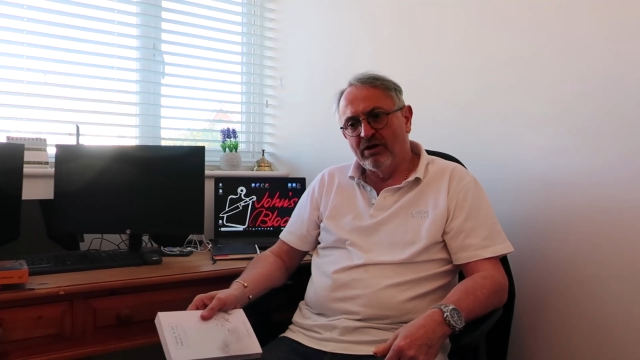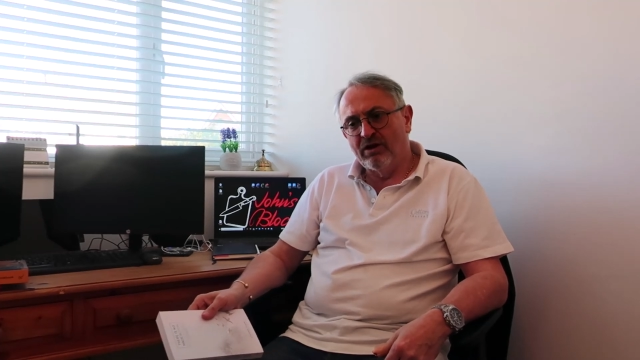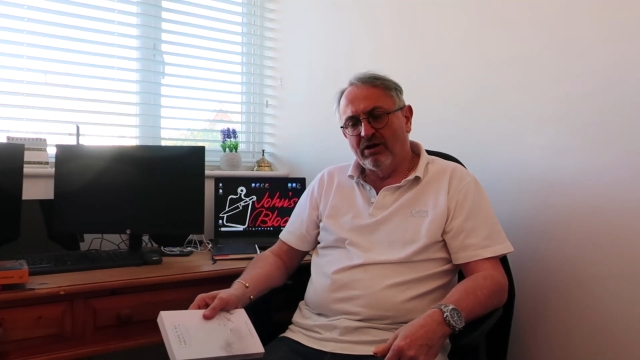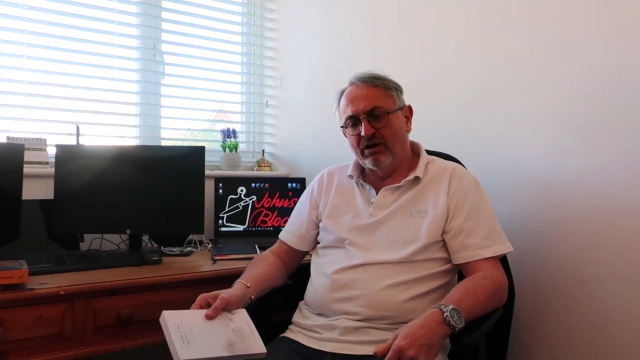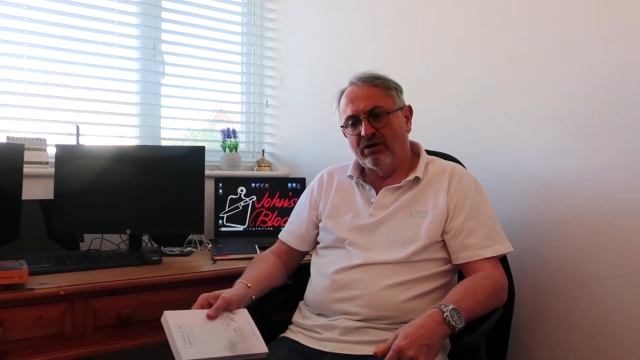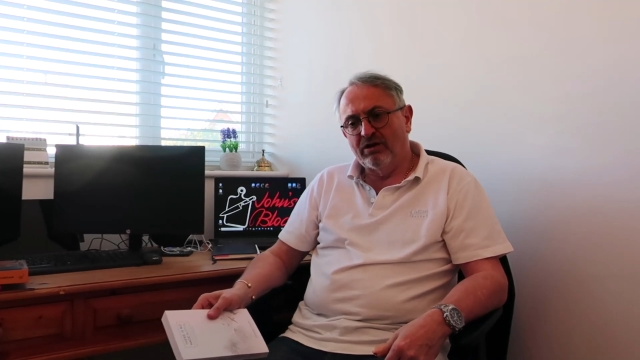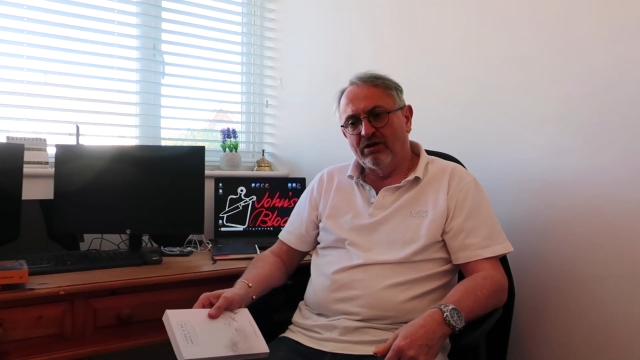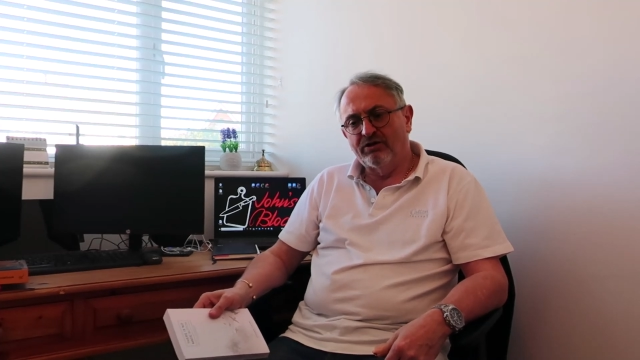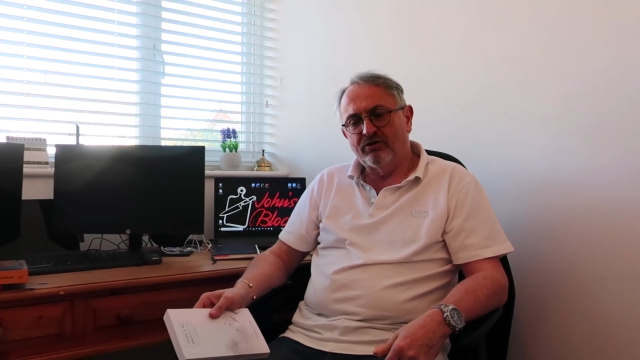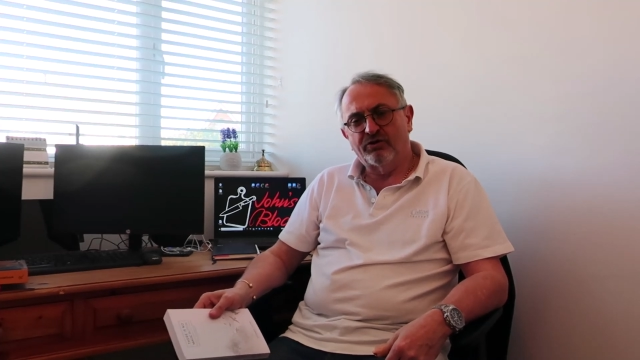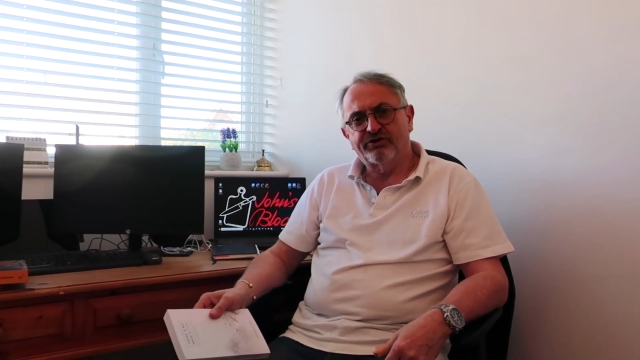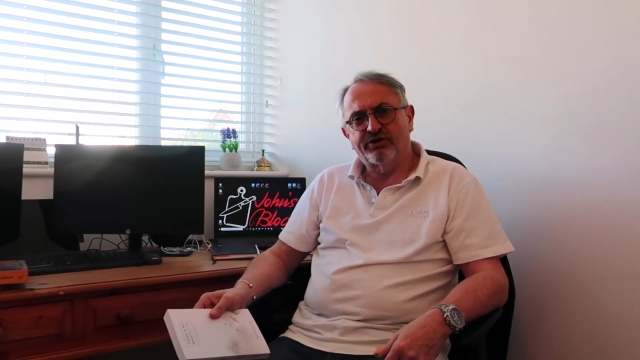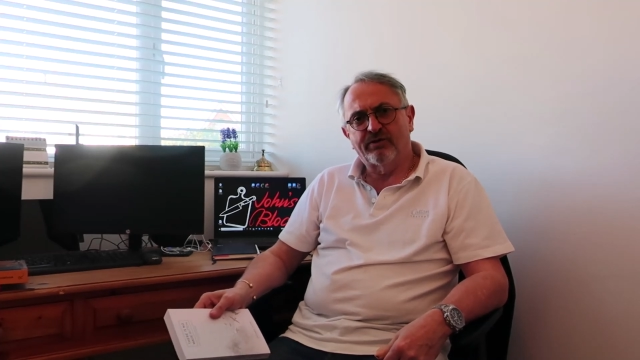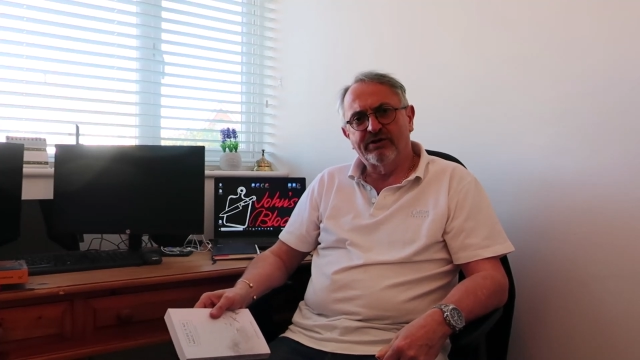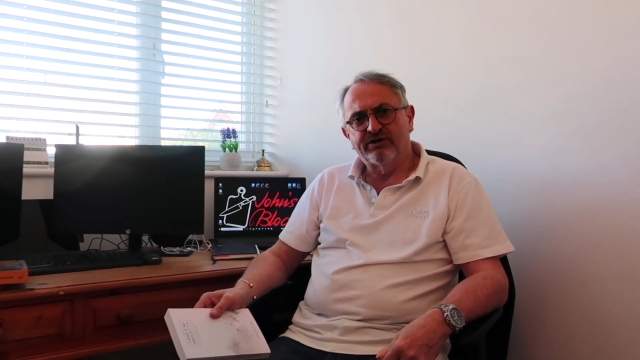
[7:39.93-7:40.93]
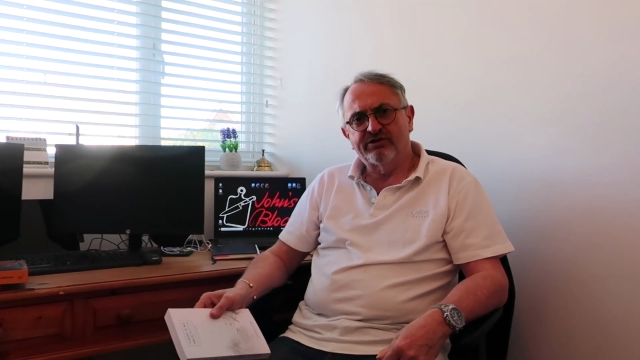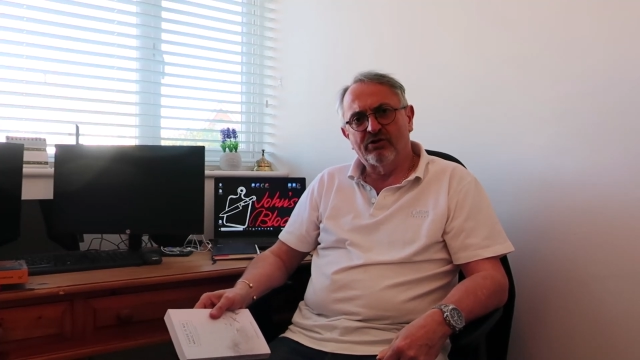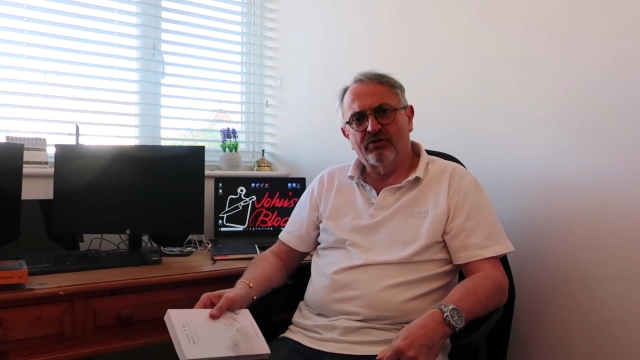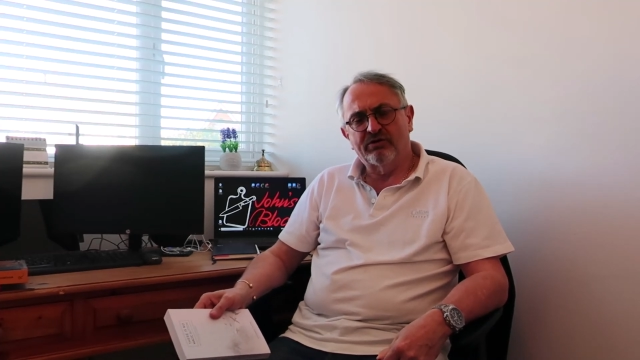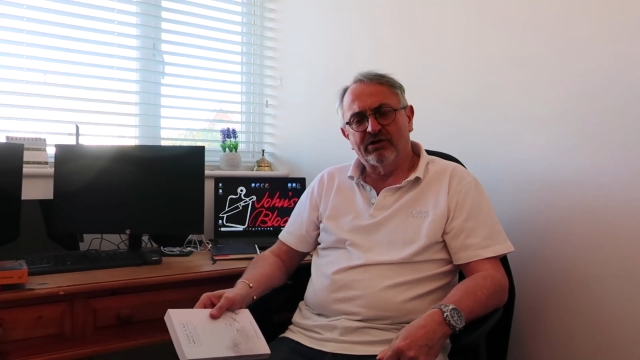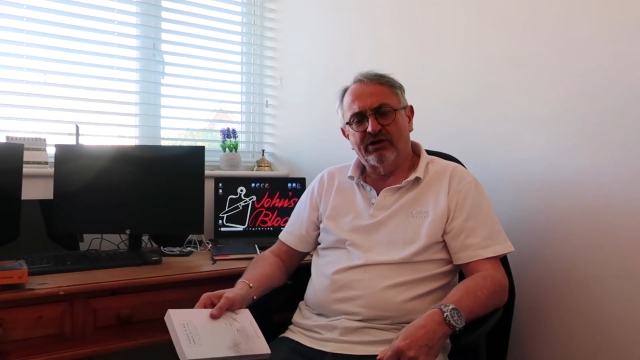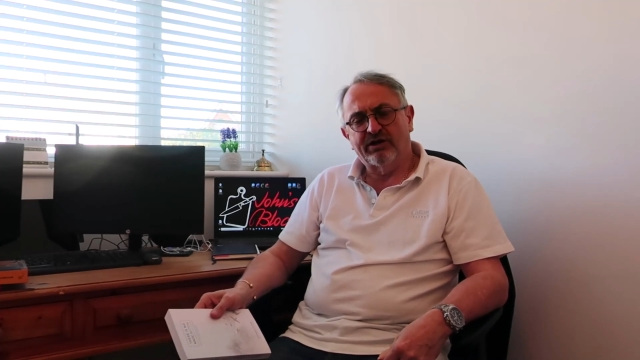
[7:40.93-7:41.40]
Not so easy on
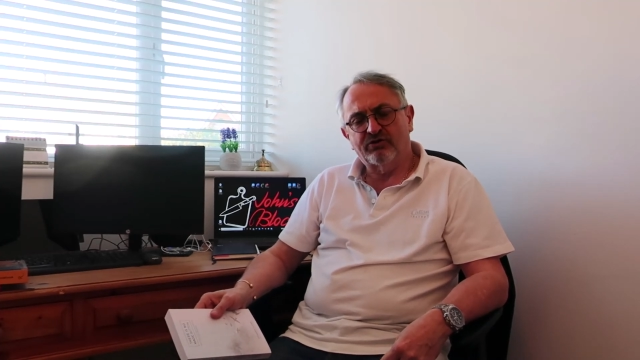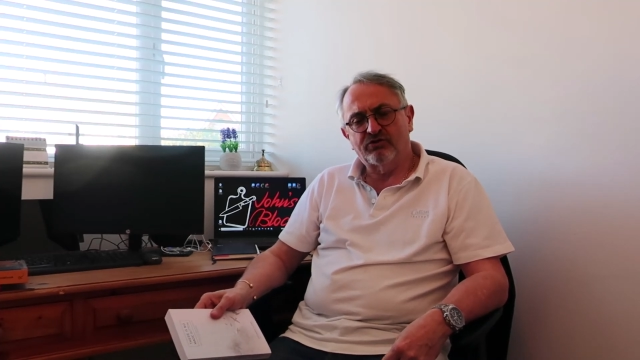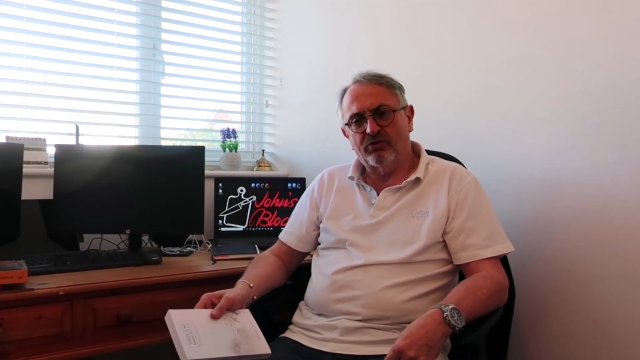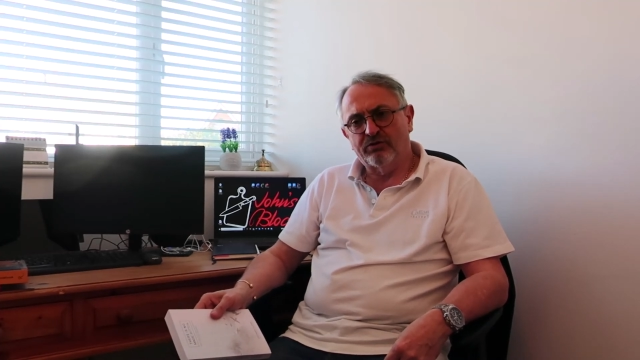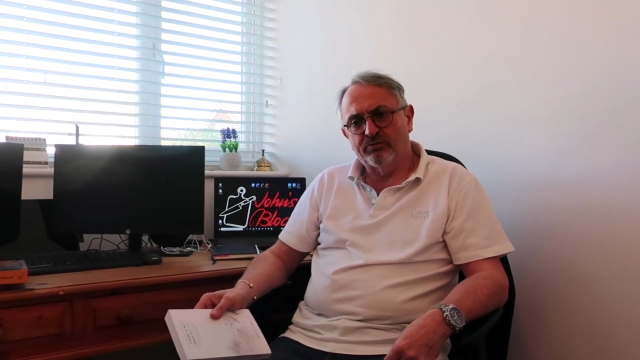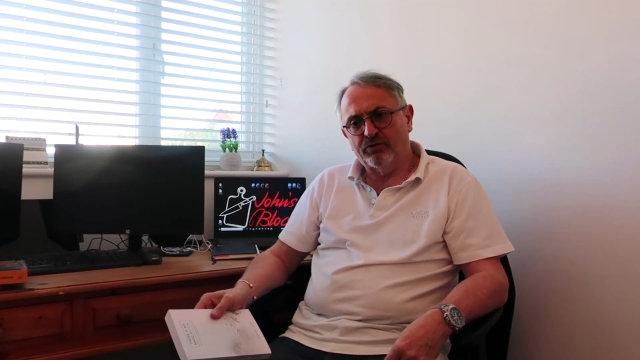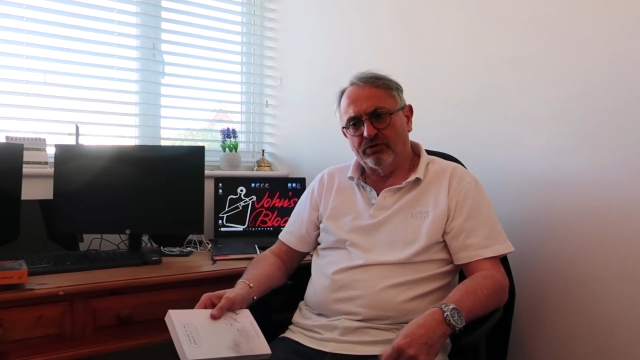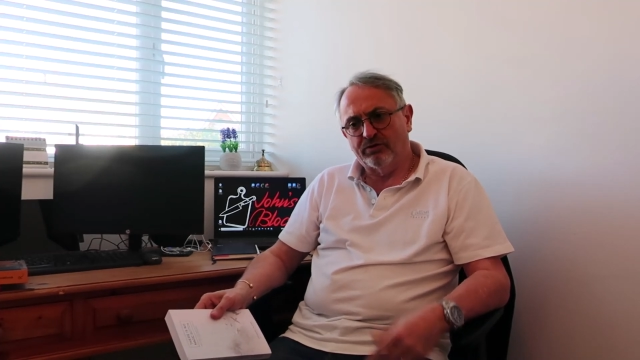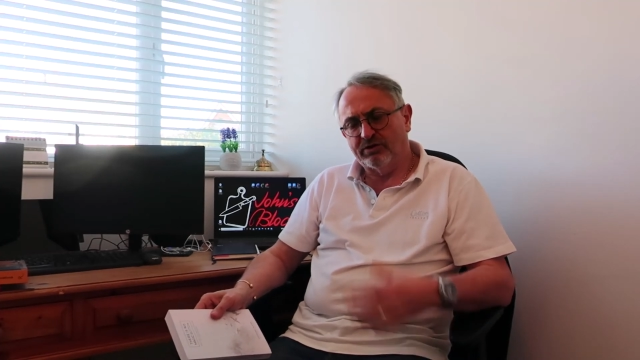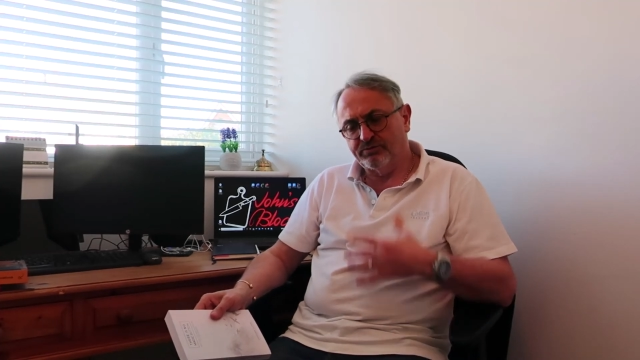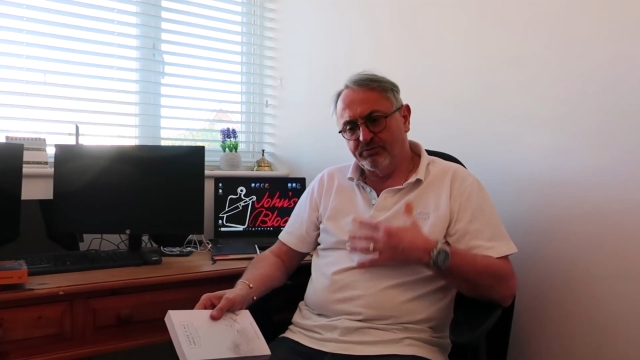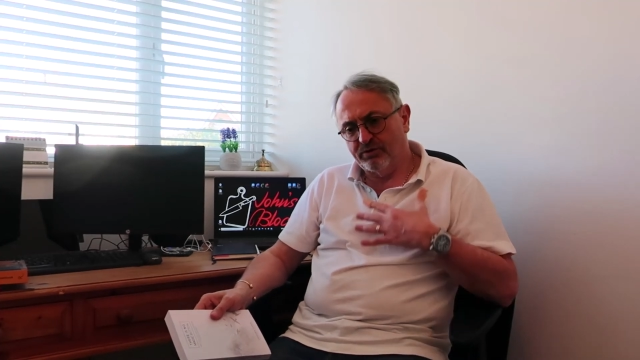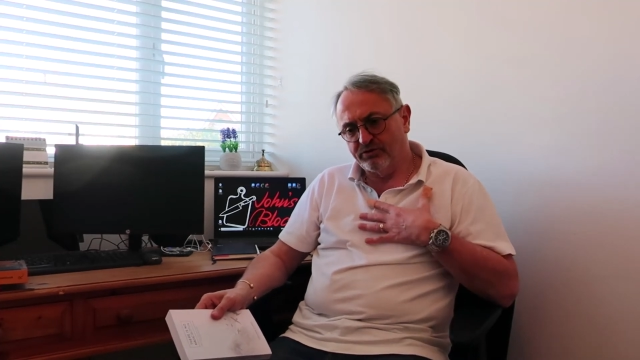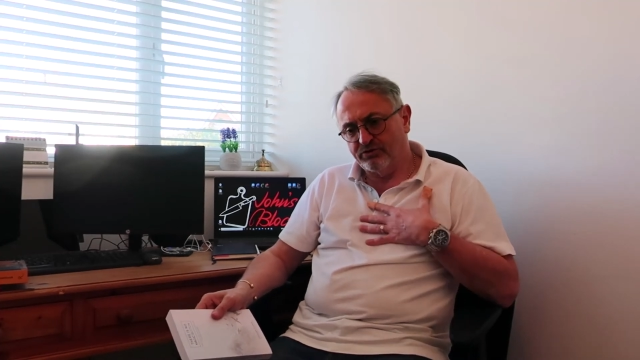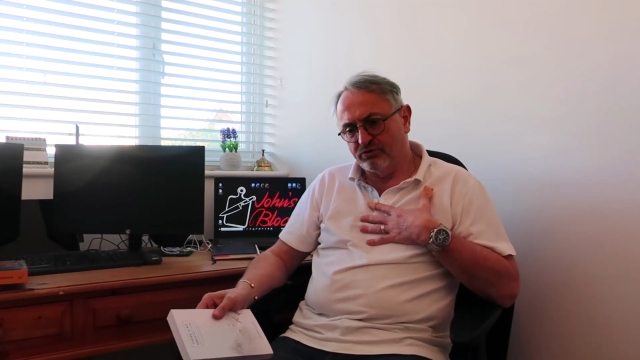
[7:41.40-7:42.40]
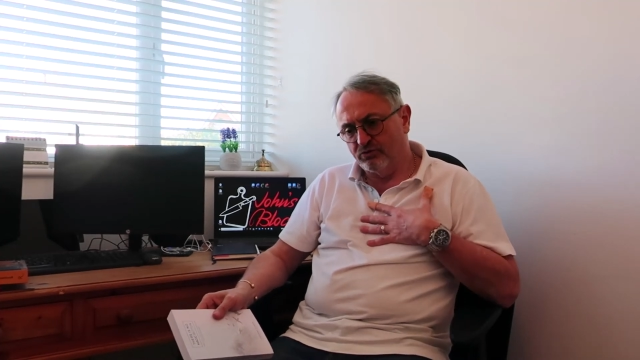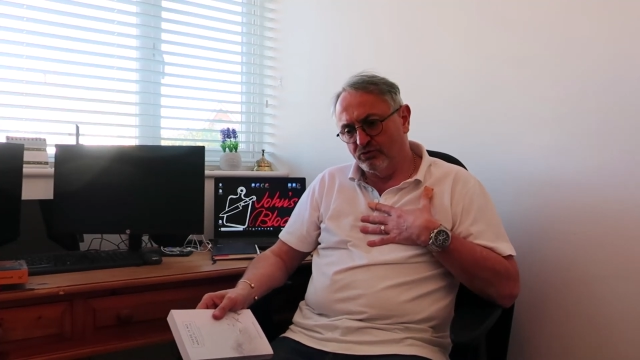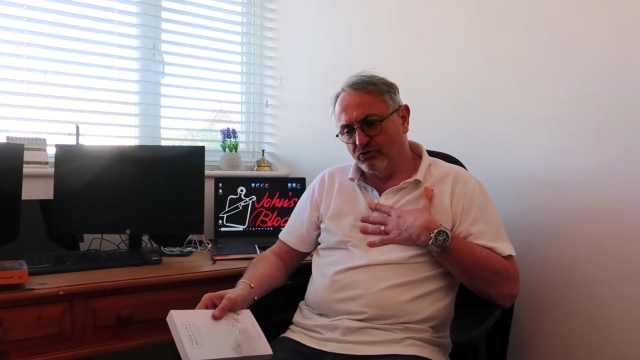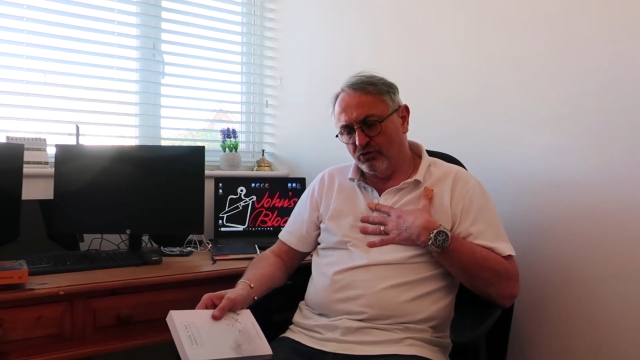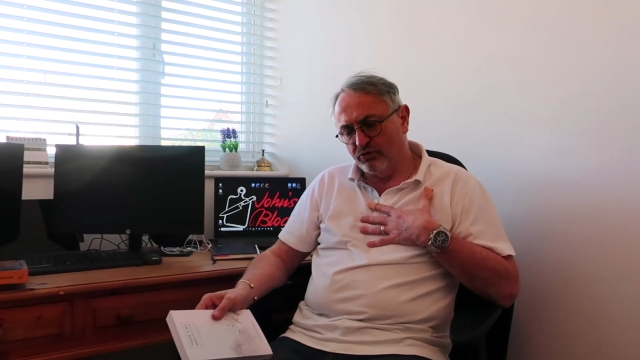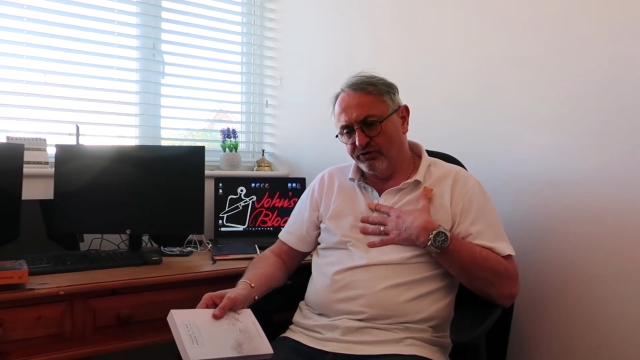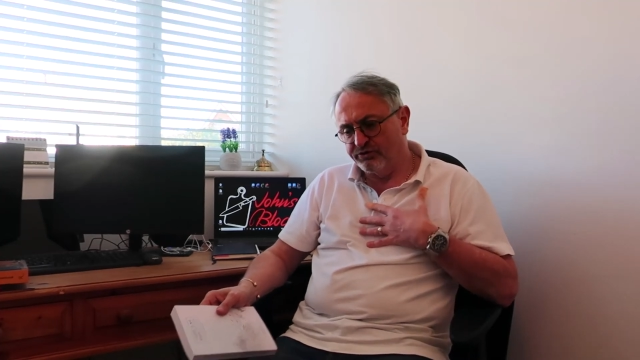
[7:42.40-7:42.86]
an electronic book, that's personal
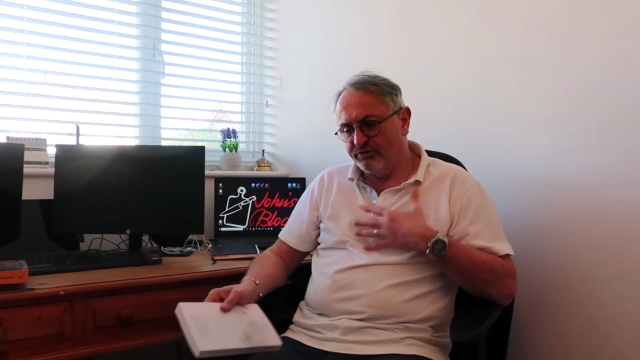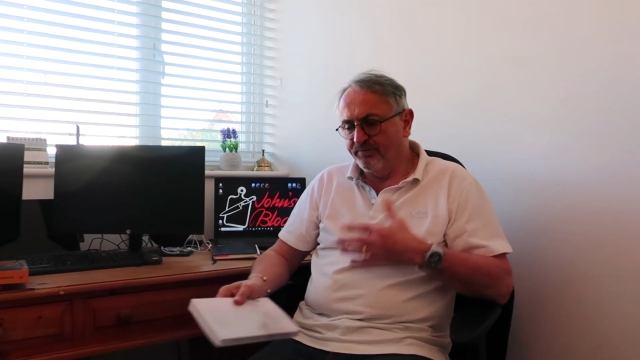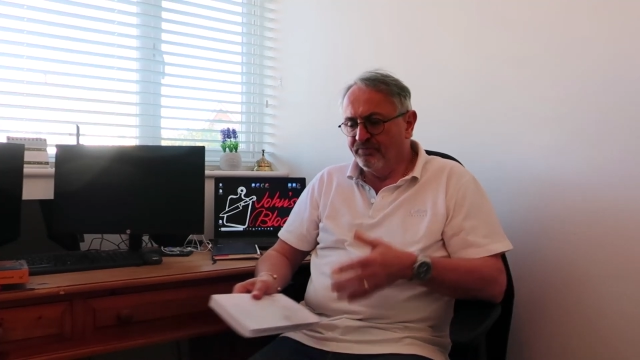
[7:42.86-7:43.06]
choice.